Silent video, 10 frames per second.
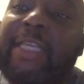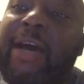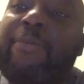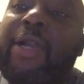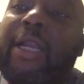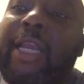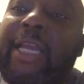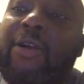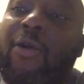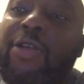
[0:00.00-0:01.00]
and I'll put a
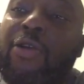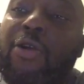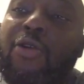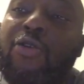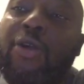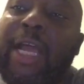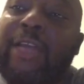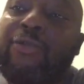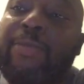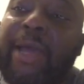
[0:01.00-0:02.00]
link on your Google
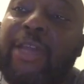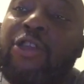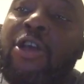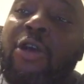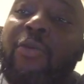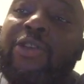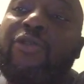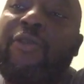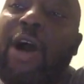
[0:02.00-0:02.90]
Classroom page, which you've